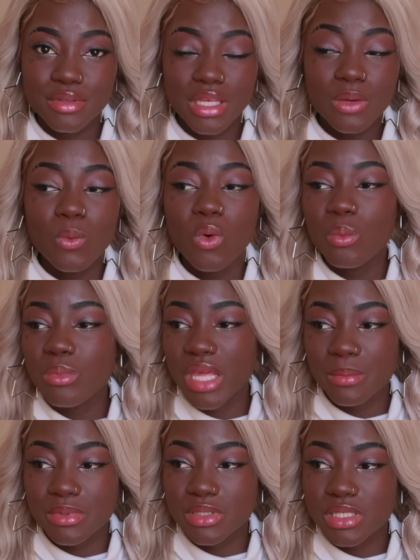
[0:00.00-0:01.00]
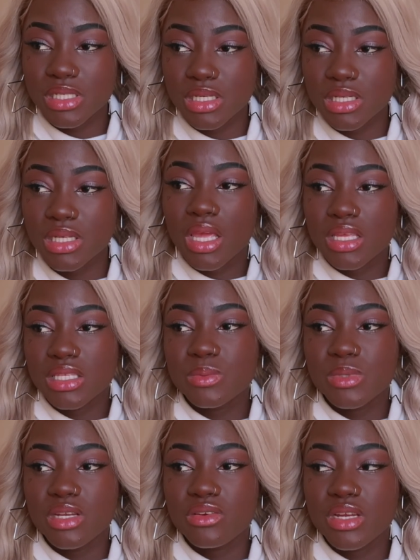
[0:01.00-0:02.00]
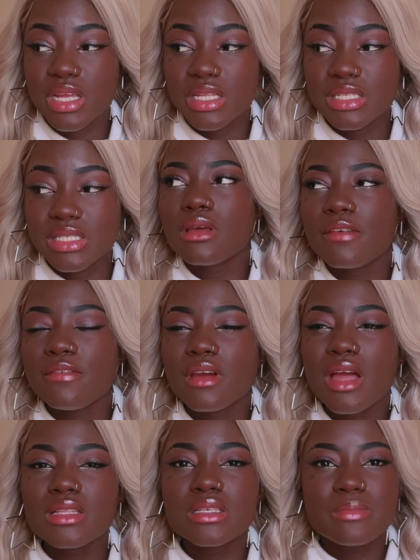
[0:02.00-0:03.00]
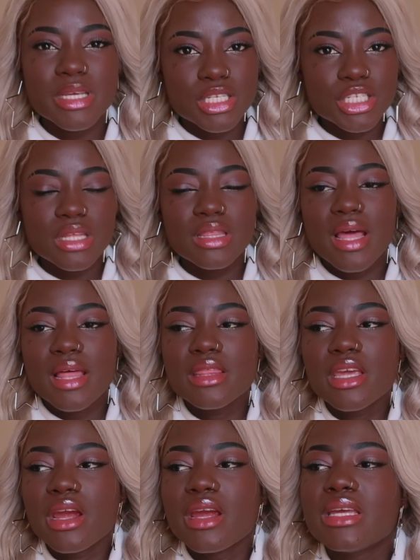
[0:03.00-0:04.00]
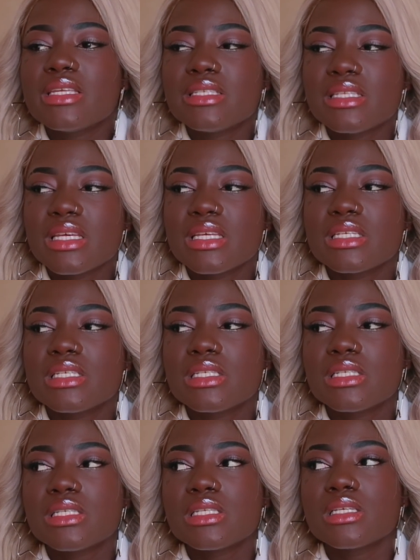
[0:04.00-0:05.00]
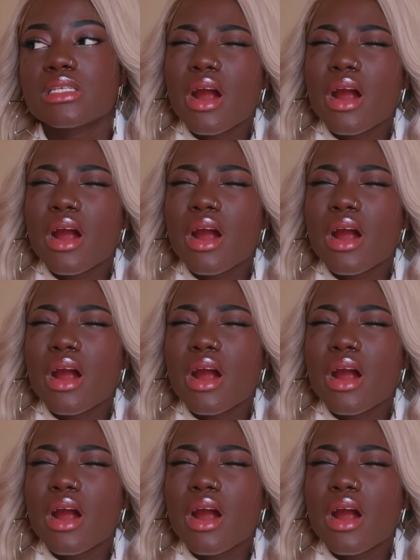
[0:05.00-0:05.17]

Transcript: he won't be able to experience i forgot to mention that there is this